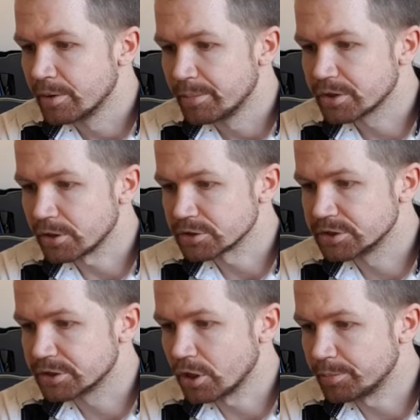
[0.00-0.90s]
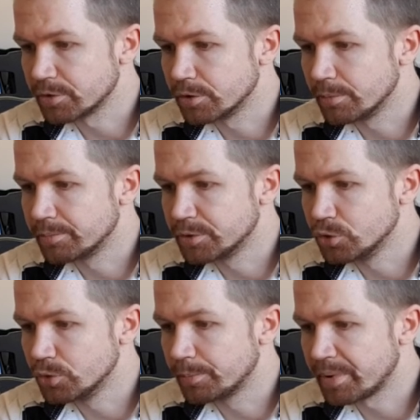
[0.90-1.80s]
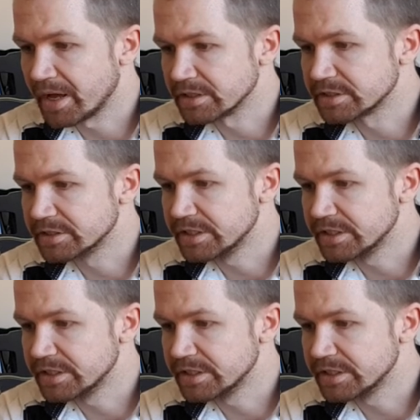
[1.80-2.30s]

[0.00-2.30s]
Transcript: Because the copper brew pans